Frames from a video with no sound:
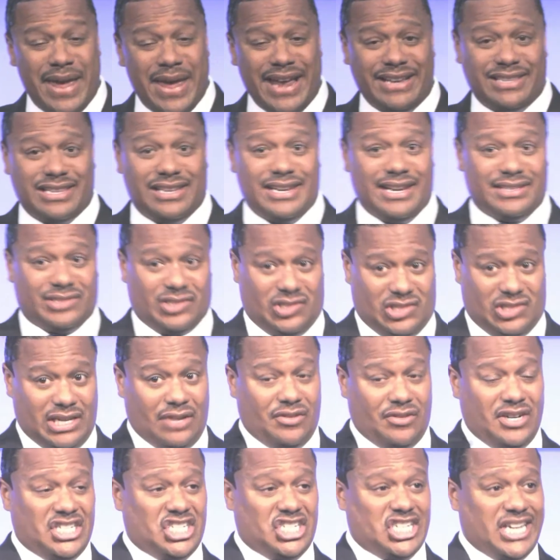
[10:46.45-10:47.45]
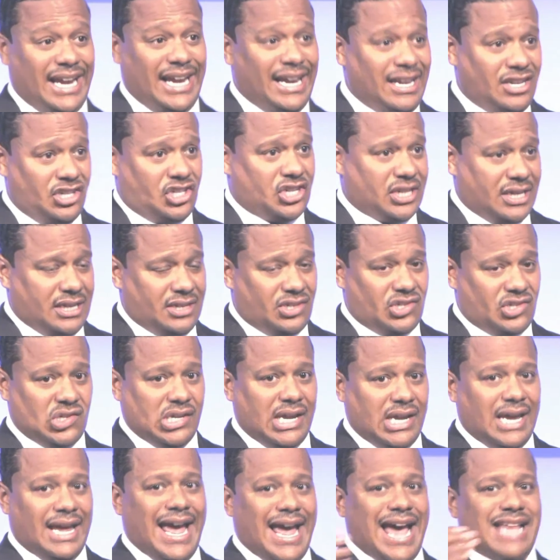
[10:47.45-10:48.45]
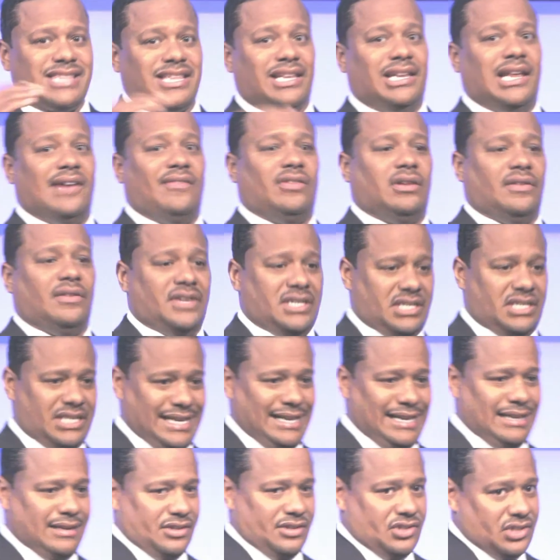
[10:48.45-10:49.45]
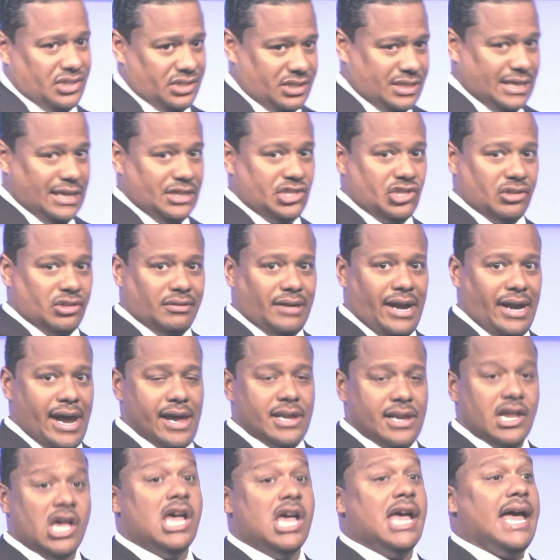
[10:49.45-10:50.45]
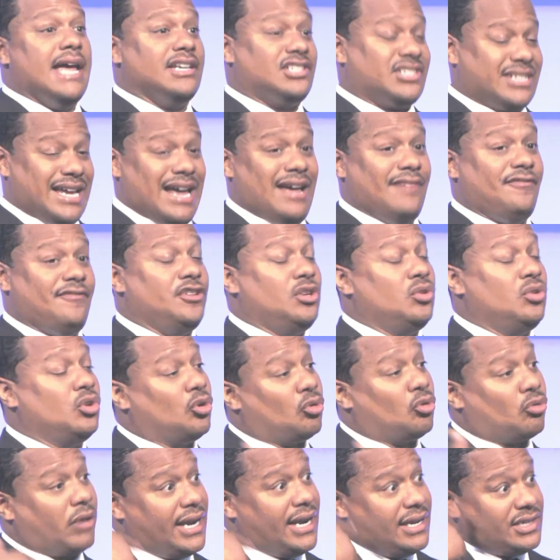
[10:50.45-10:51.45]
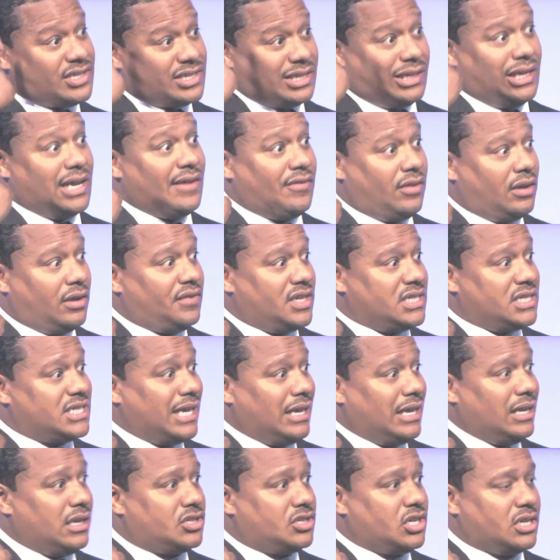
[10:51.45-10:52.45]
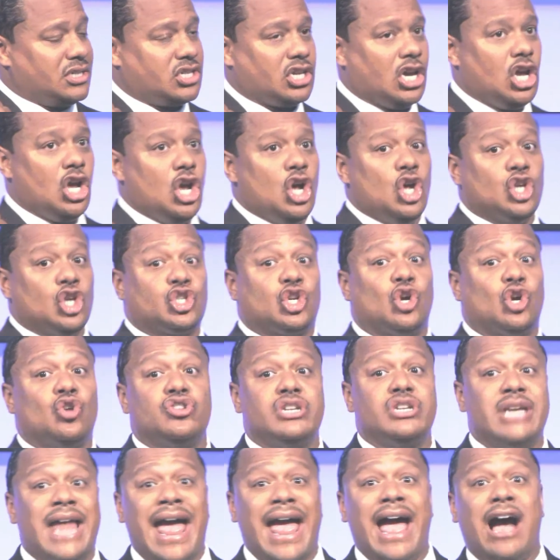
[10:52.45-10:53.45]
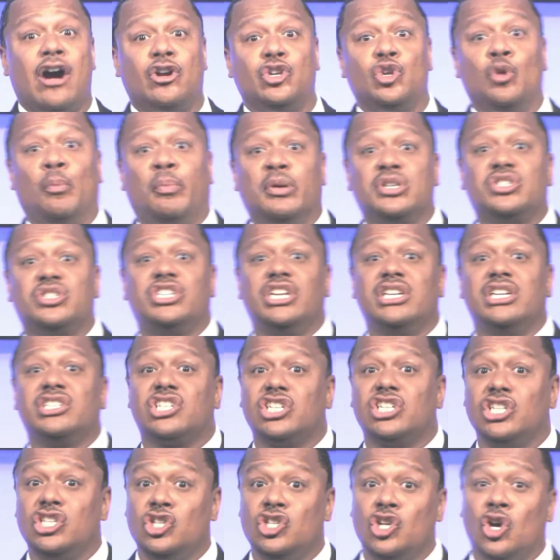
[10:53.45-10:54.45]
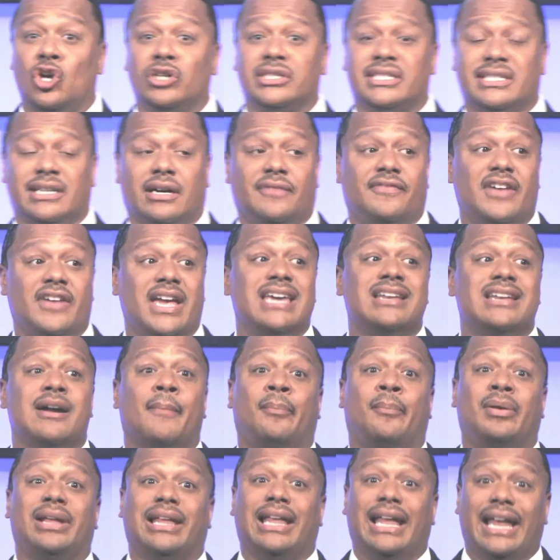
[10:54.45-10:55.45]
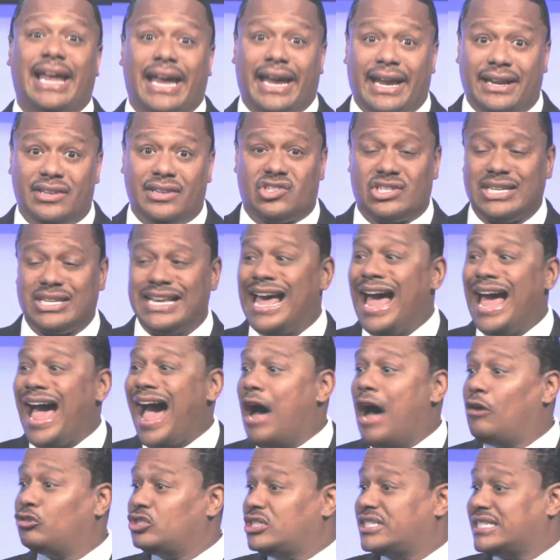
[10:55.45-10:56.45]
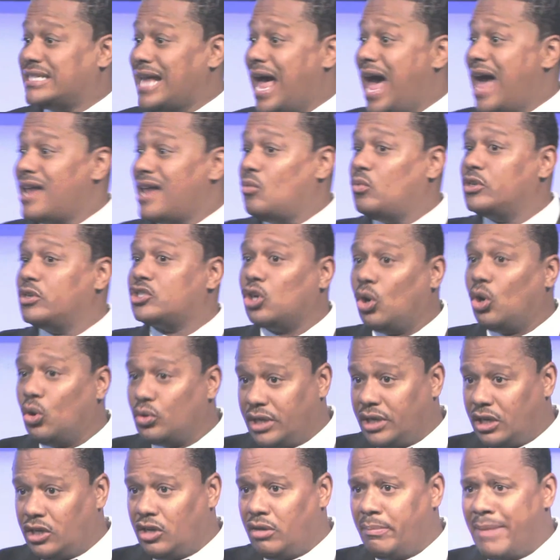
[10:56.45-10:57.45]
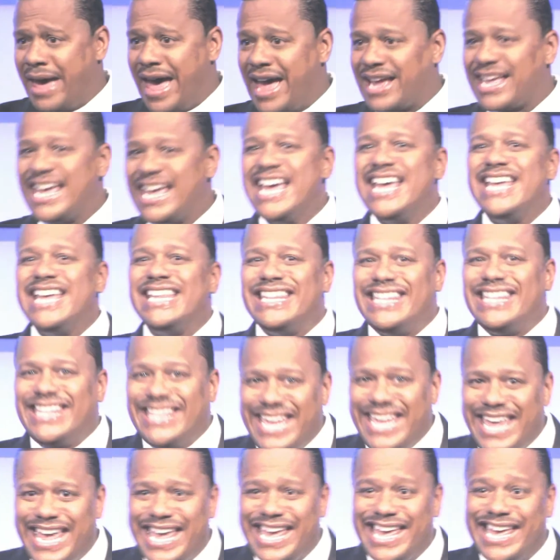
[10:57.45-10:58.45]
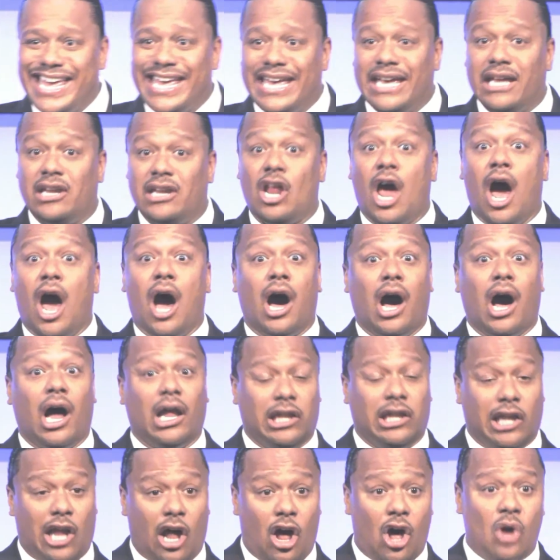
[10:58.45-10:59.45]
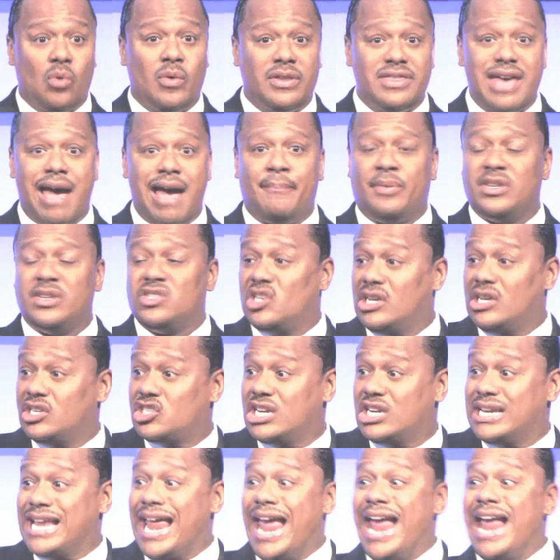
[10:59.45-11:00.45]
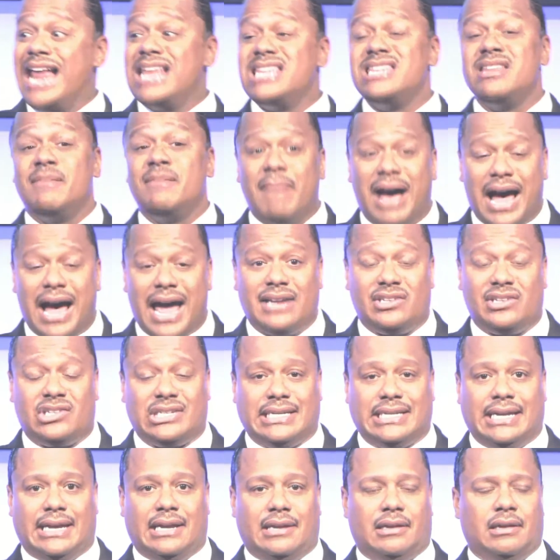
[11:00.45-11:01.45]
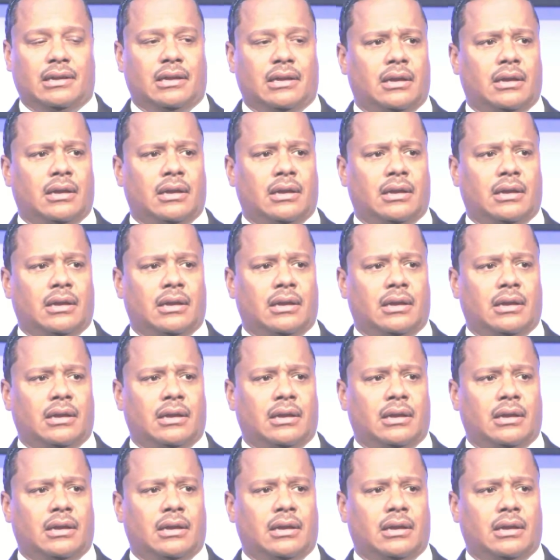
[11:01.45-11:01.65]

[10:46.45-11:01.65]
make the necessary changes at the level of intelligence that you're at. It's time for you to raise your level of intelligence. So now you position yourself in a place outside of what's holding you back. Then, along with that position and the mindset,